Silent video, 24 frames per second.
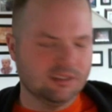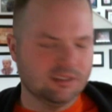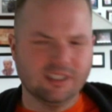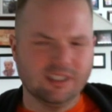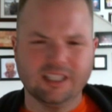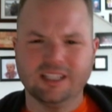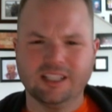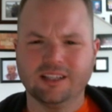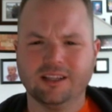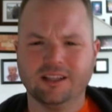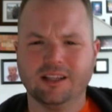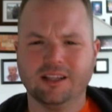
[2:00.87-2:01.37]

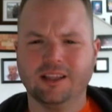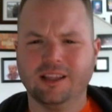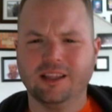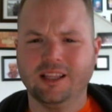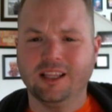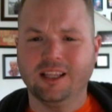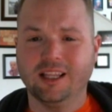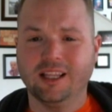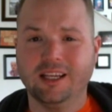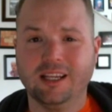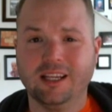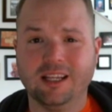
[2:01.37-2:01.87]
I
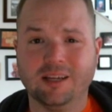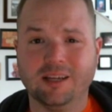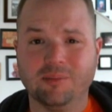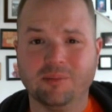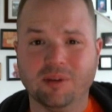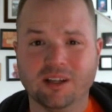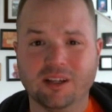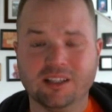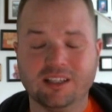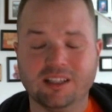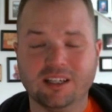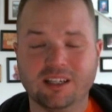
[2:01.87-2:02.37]
think that day I
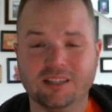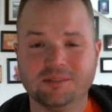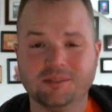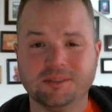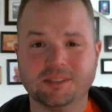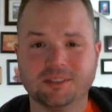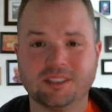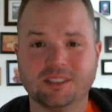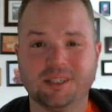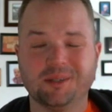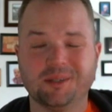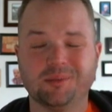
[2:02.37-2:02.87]
bought that, I was
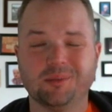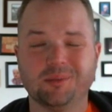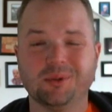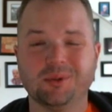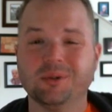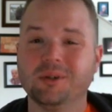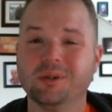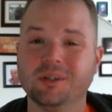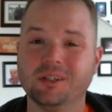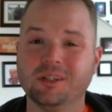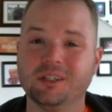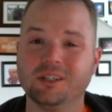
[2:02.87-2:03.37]
just kind of
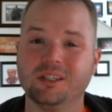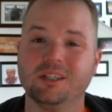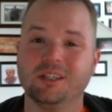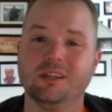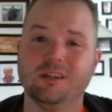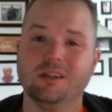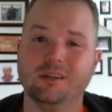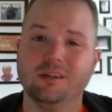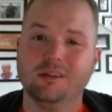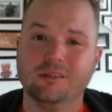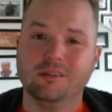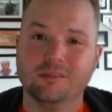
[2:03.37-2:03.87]
bored.
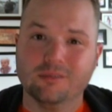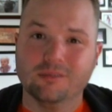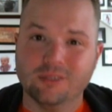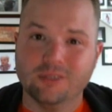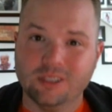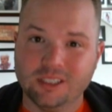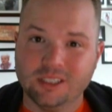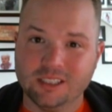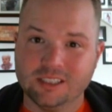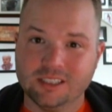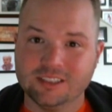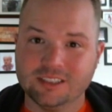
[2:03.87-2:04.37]

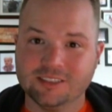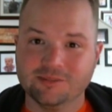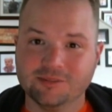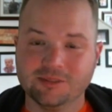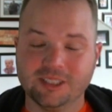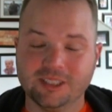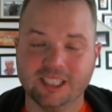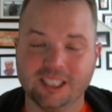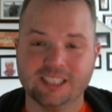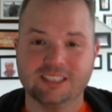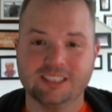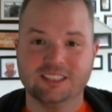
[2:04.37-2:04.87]
Wanted to get some
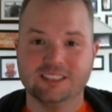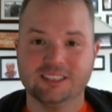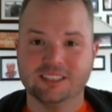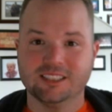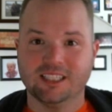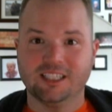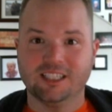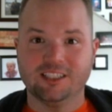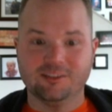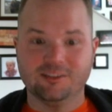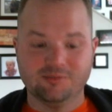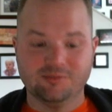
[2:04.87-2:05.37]
Texans
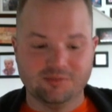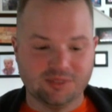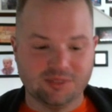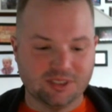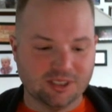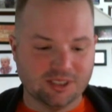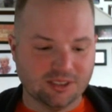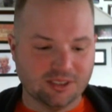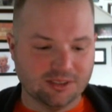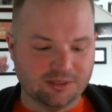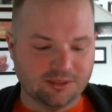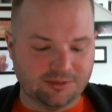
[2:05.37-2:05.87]
items,
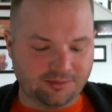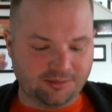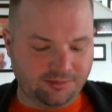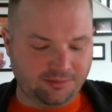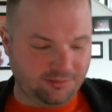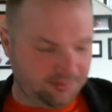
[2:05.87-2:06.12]
so